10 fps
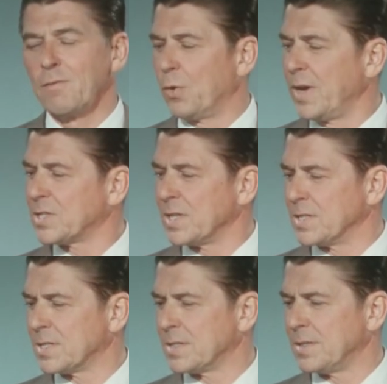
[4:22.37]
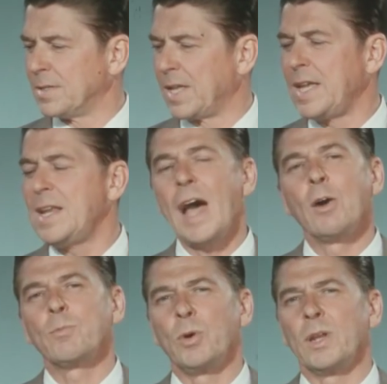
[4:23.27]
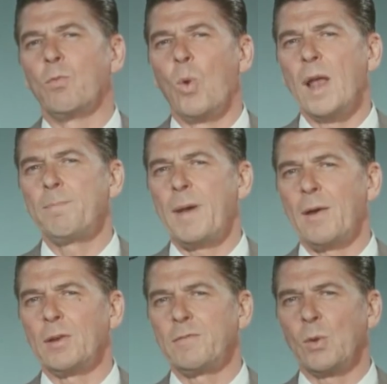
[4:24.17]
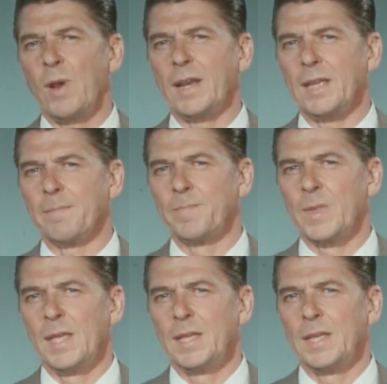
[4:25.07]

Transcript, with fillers: For instance, the heat output of one pound of uranium